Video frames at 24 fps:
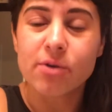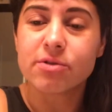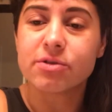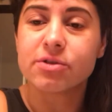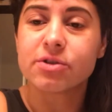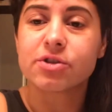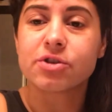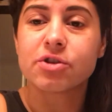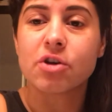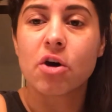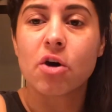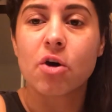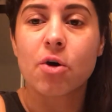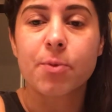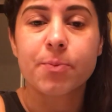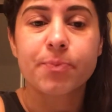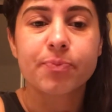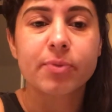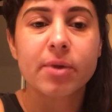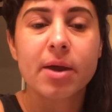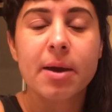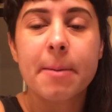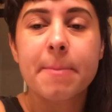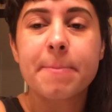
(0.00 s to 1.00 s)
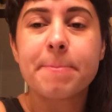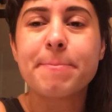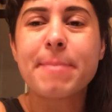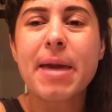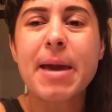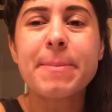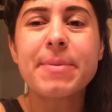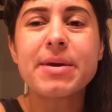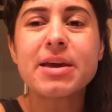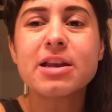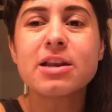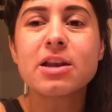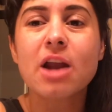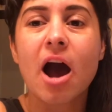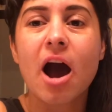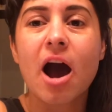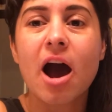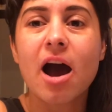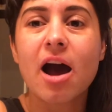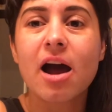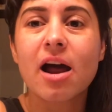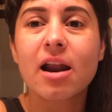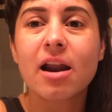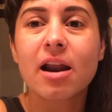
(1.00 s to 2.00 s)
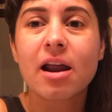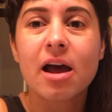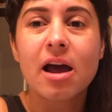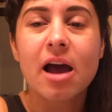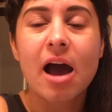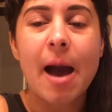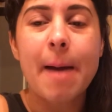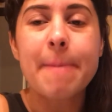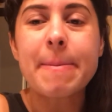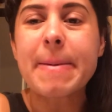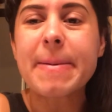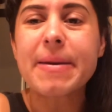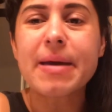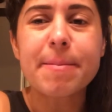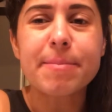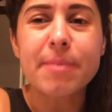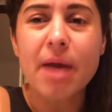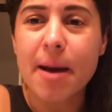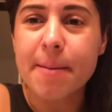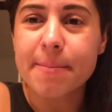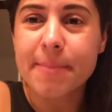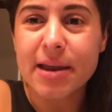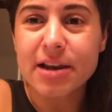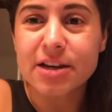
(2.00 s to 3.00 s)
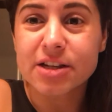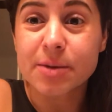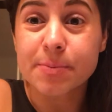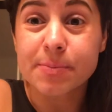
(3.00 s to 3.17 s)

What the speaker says: And so maybe I'm not meant